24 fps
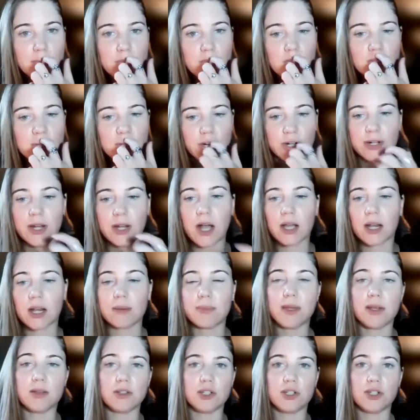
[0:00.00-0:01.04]
So you're not going to
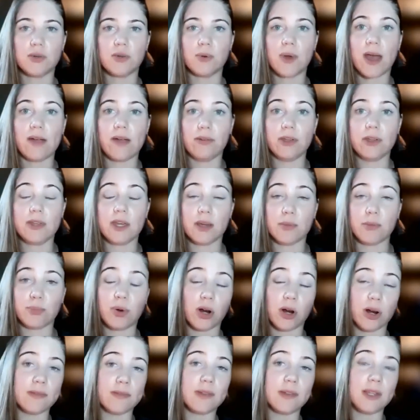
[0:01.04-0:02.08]
be able to do everything
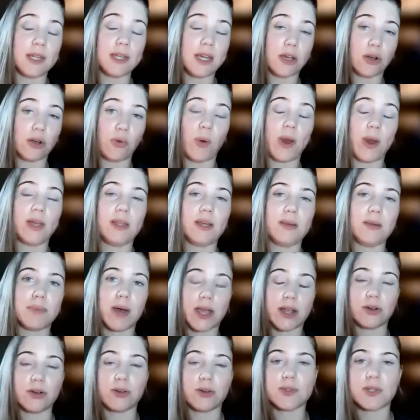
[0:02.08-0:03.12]
perfectly and greatly
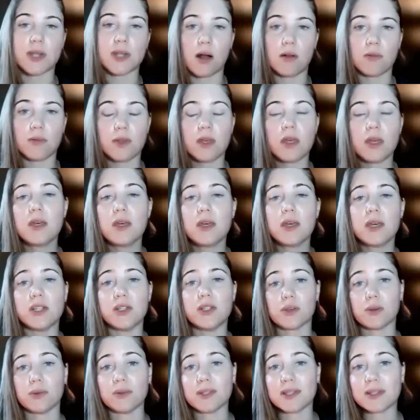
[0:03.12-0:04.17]
by yourself. And
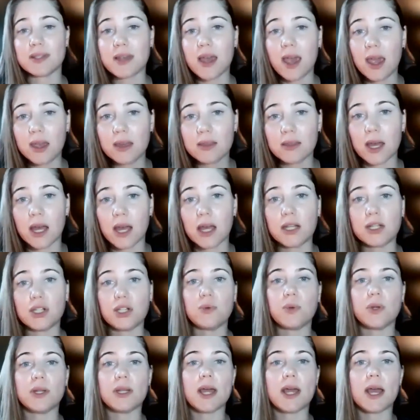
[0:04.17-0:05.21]
so in saying that,
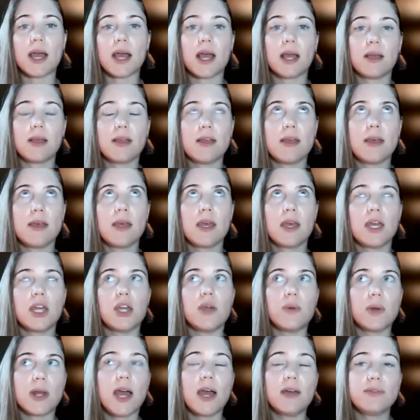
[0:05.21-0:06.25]
you can
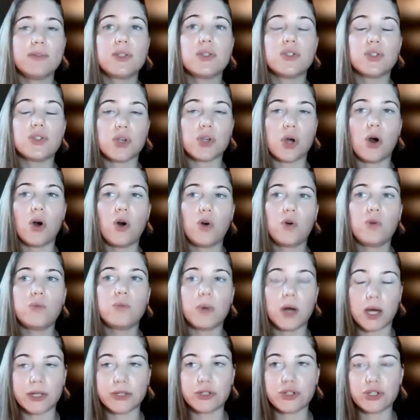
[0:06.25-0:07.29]
have so
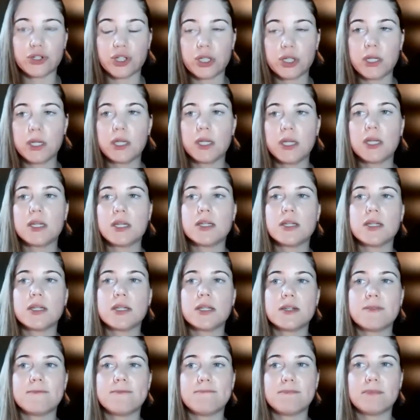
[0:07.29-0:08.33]
much
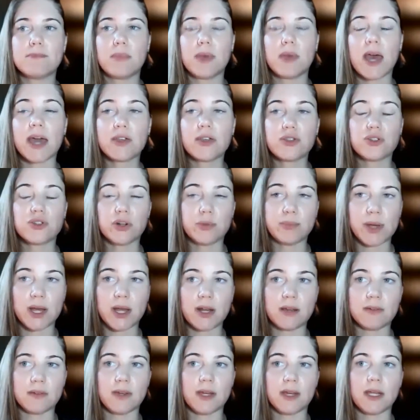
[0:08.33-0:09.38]
extra
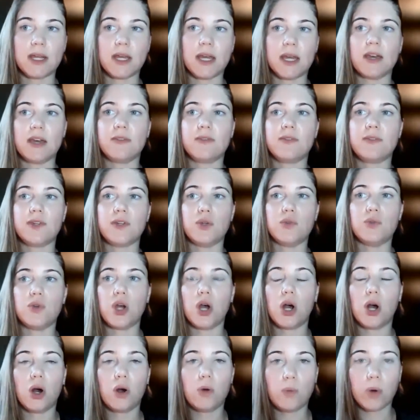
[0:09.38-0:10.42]
benefit if you
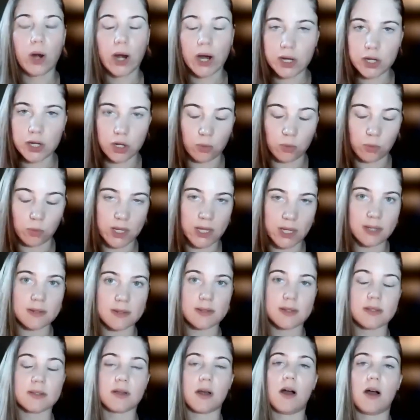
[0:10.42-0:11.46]
know where your
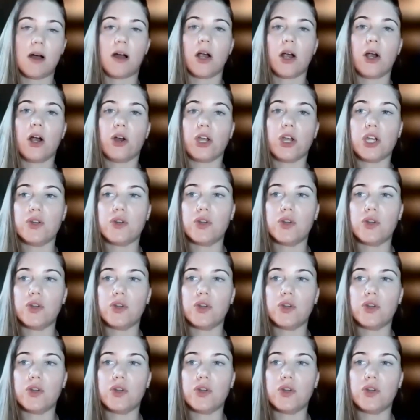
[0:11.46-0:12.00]
weaknesses are, or